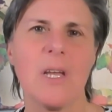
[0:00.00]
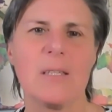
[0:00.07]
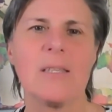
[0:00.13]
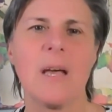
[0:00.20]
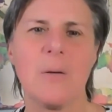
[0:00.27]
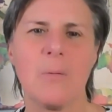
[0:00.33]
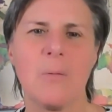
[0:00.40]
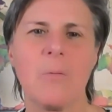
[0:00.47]
Is
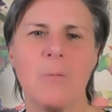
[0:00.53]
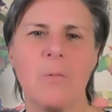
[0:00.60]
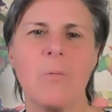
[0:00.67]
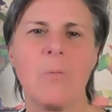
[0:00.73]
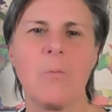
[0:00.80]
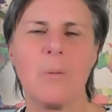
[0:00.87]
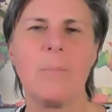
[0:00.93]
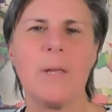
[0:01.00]
that
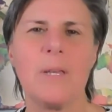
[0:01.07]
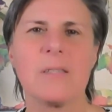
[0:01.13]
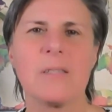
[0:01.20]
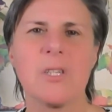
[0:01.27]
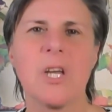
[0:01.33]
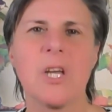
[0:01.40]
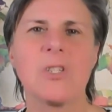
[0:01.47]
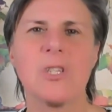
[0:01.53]
would be a
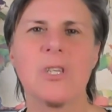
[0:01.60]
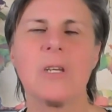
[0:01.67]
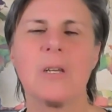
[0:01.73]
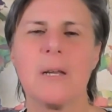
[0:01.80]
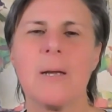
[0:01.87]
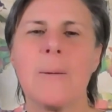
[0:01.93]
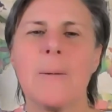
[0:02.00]
suggestion?